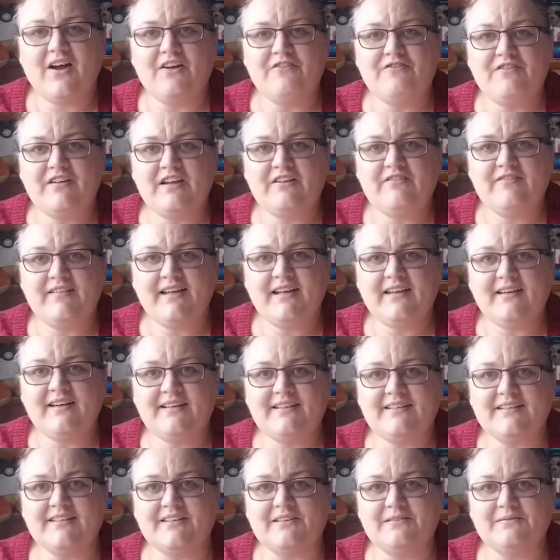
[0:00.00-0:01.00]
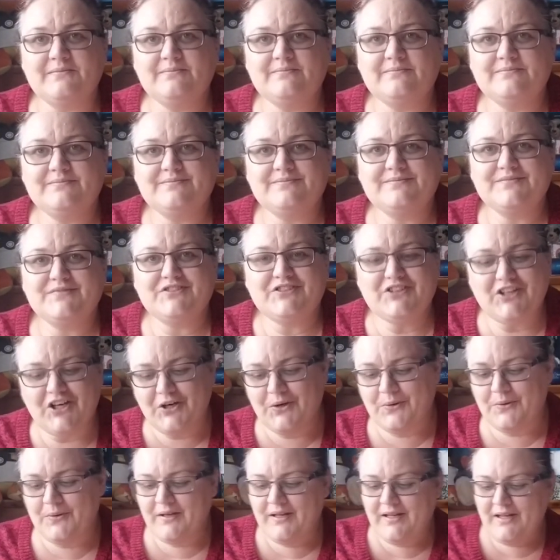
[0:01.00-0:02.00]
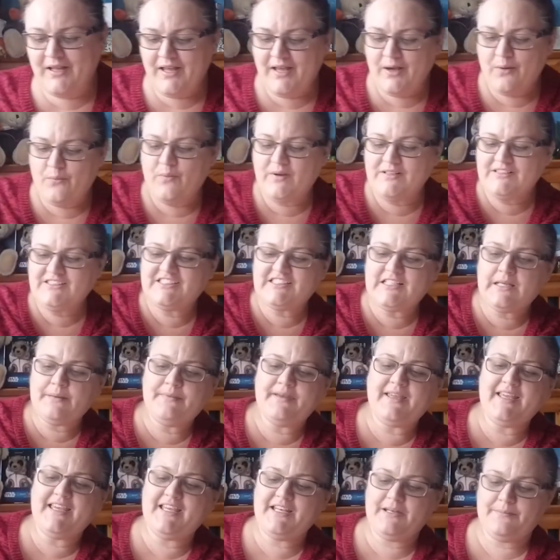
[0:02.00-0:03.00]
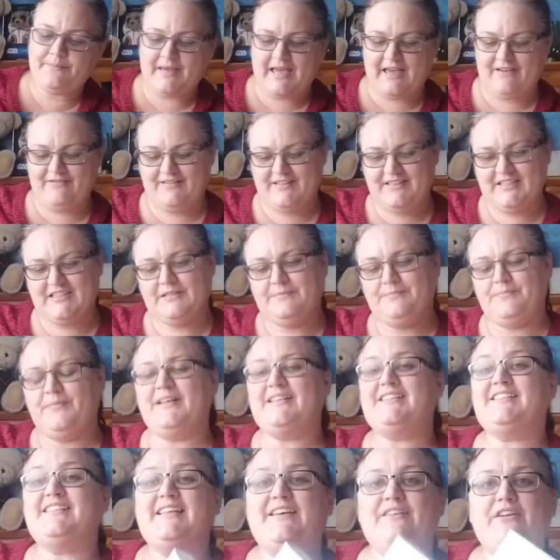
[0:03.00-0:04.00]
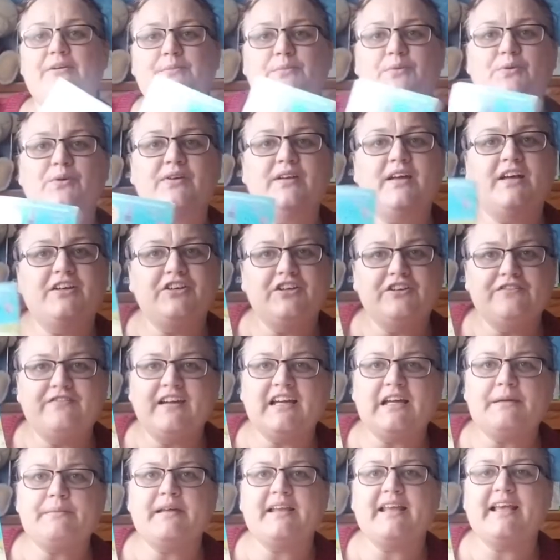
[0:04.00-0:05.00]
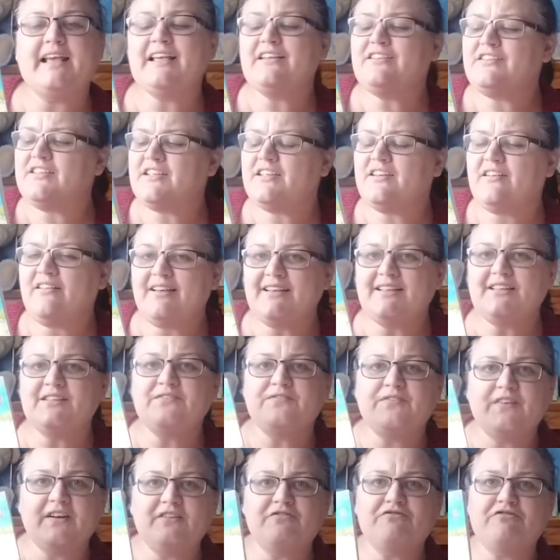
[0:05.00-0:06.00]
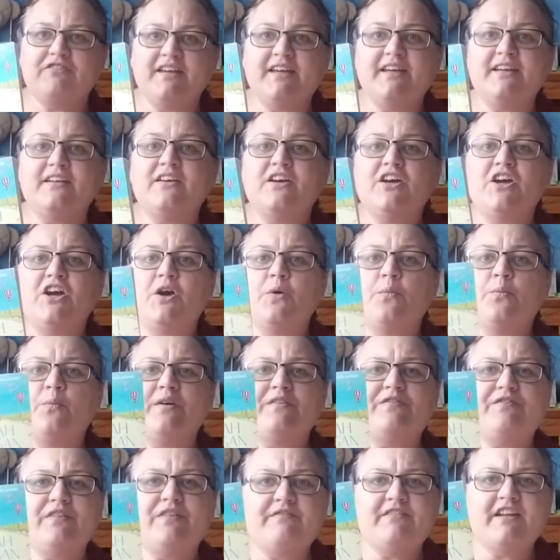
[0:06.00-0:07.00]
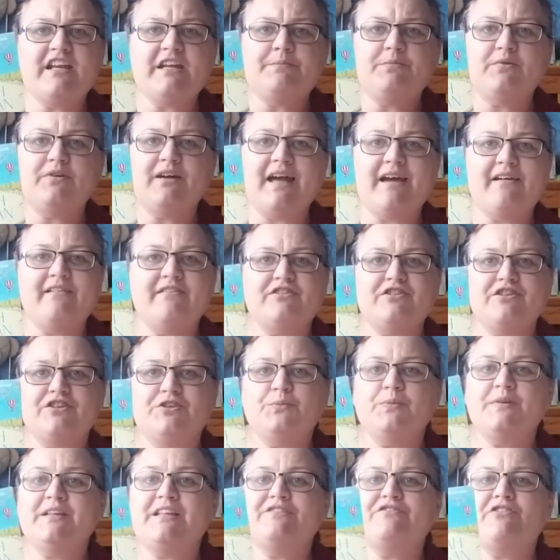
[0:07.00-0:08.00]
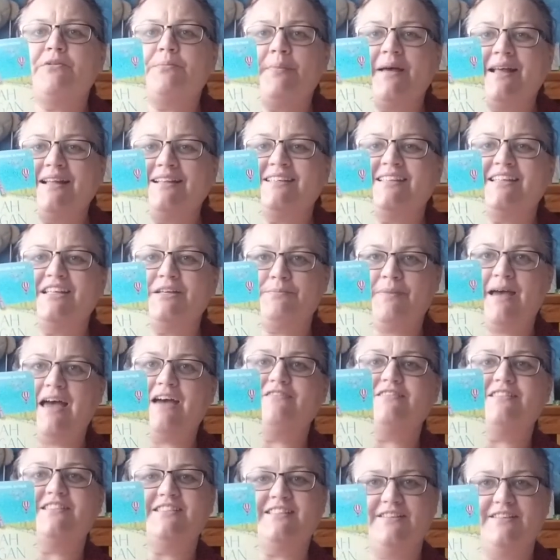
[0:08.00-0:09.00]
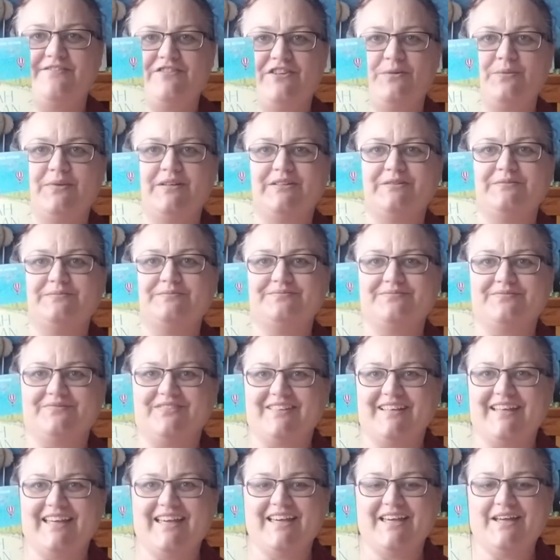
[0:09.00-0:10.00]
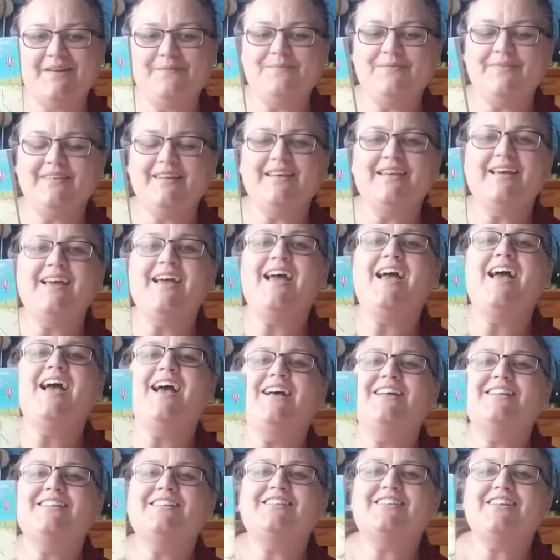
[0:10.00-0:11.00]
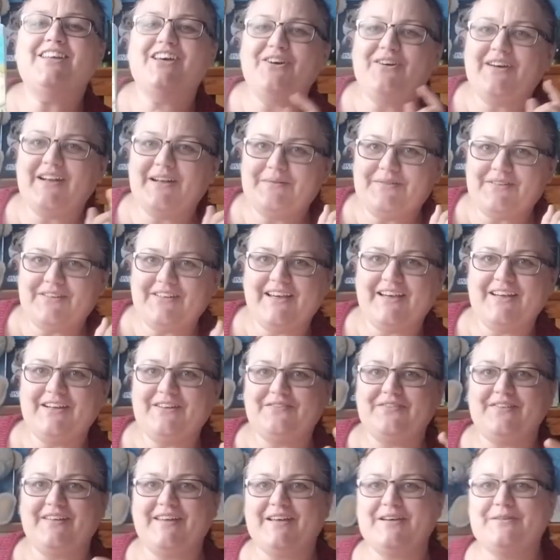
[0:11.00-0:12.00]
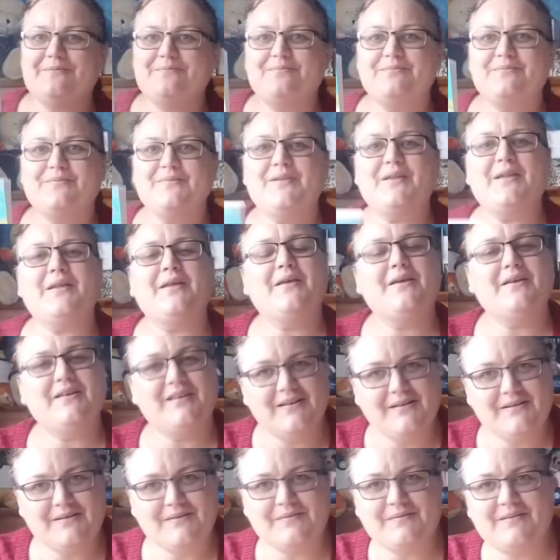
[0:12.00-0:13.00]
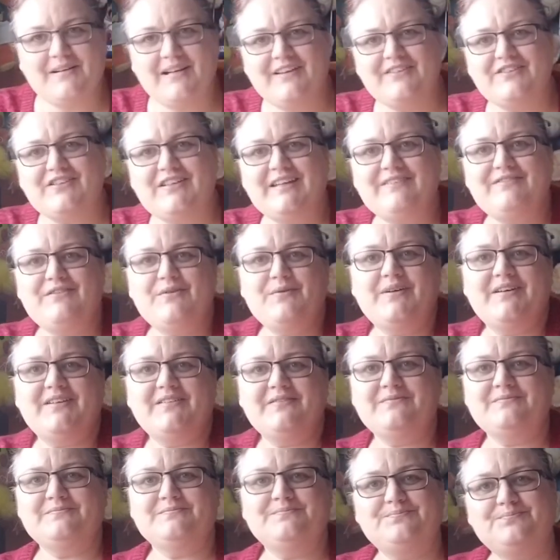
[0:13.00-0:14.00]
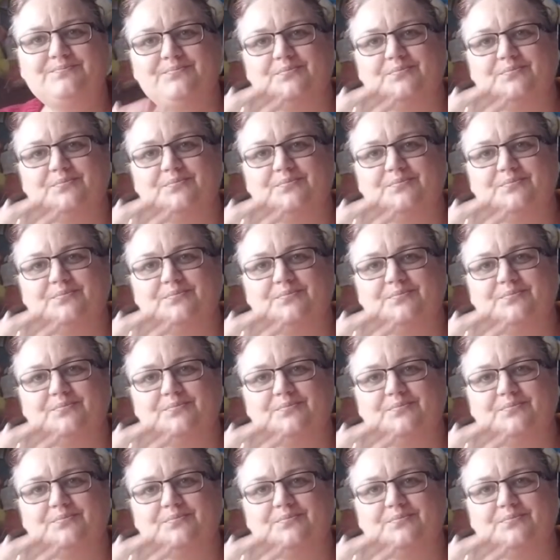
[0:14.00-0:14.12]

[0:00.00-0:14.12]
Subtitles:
I really, really liked it. So, One Summer in Paris by Sarah Morgan, I do recommend it. It's a nice, fun read with fun-relatable characters, with the romantic Paris, if you will. Okay? So, and I'm signing off here. Love to everyone.